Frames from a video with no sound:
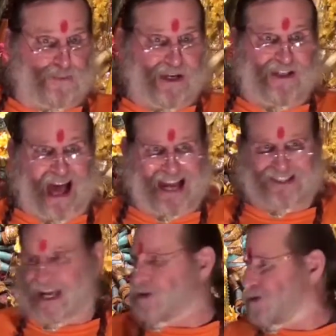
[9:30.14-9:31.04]

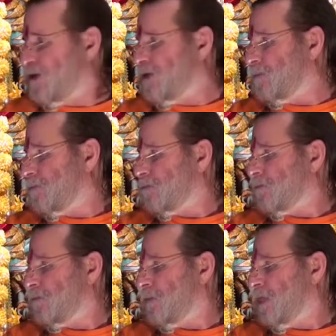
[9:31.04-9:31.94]
realization,
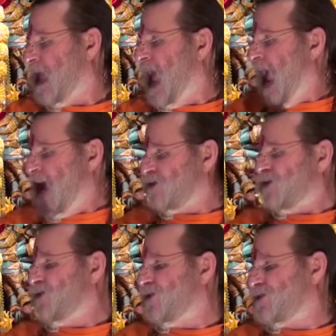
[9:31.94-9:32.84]
and to
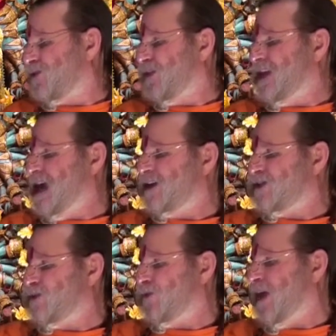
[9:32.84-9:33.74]
nurture the young
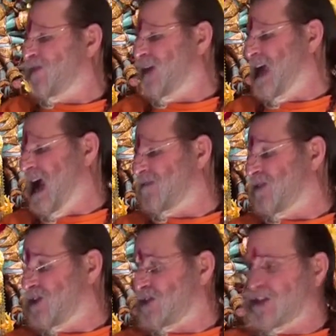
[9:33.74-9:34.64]
so that they have
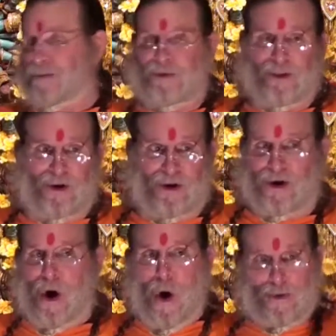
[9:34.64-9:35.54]
the
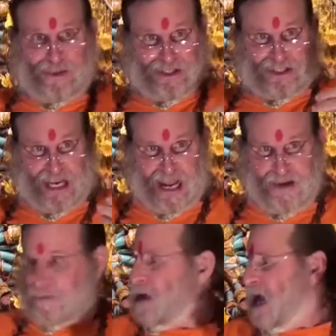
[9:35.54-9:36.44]
similar or the
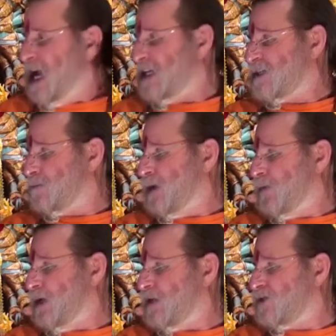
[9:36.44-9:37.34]
same
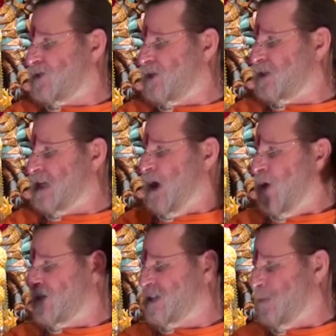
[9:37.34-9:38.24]
experiences,
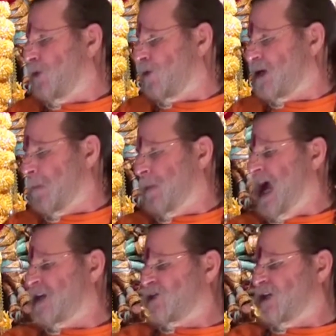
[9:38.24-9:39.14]
the similar
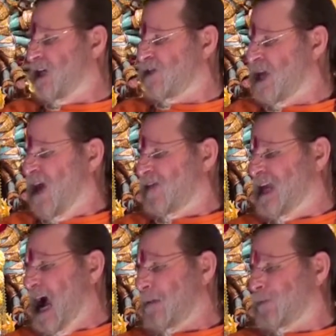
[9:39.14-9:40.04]
capacities,
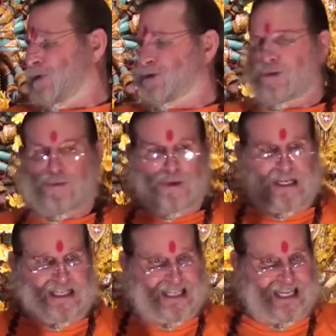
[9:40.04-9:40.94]
the
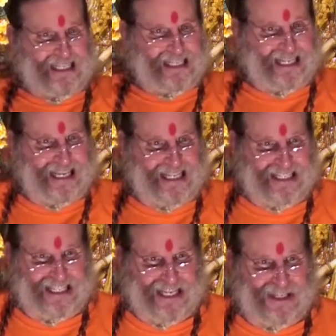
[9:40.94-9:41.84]
opportunity to
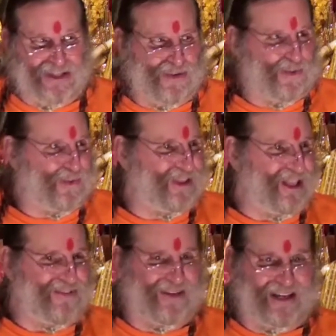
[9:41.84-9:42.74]
continue
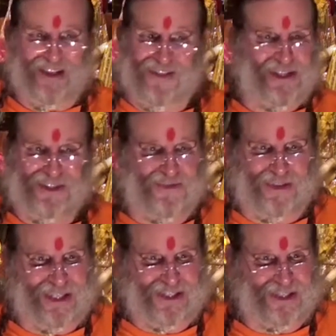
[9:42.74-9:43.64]
living in this
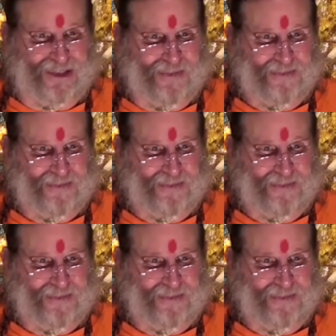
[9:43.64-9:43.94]
tradition.